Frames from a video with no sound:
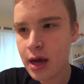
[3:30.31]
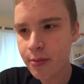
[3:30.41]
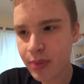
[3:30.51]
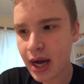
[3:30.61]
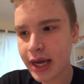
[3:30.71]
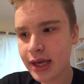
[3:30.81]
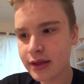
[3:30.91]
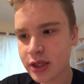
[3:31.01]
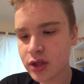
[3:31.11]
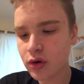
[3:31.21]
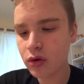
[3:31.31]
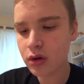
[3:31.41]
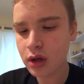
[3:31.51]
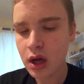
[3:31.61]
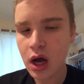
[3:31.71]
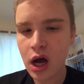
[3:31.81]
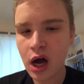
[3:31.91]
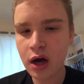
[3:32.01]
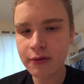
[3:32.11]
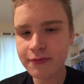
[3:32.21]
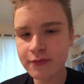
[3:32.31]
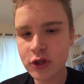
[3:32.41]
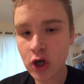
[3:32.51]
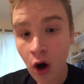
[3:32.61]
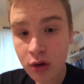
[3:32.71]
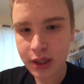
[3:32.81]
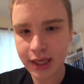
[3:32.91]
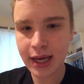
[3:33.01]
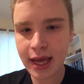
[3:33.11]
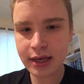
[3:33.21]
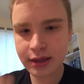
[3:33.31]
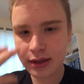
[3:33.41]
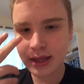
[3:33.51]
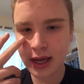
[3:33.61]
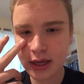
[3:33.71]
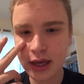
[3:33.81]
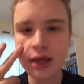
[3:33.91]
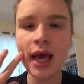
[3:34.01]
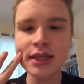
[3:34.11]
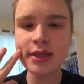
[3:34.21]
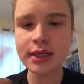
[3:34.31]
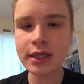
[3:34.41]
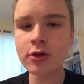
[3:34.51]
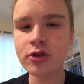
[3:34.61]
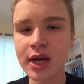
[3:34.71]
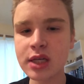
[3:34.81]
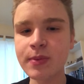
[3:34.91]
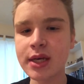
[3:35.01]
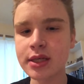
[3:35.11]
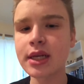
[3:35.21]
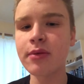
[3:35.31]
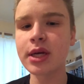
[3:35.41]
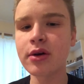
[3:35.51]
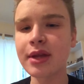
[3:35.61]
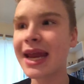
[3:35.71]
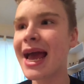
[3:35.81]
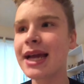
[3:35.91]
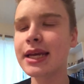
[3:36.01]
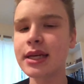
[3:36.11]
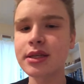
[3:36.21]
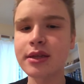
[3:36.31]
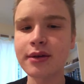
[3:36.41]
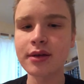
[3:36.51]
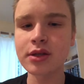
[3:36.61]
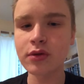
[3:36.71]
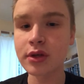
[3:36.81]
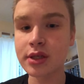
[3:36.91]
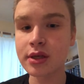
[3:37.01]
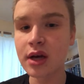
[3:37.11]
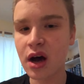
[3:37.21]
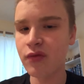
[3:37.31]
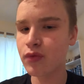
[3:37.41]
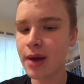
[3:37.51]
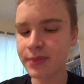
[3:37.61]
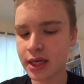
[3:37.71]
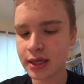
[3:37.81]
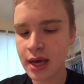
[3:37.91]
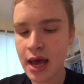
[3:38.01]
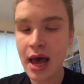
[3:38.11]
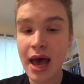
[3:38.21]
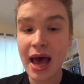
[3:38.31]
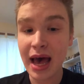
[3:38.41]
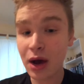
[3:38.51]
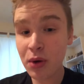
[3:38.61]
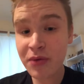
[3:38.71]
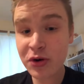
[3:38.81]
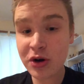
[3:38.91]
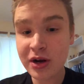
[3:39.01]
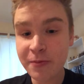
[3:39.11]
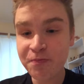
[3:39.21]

by the soul of Charlie, and that hence the tear tracks because now we know that agony is the source of remnant. However,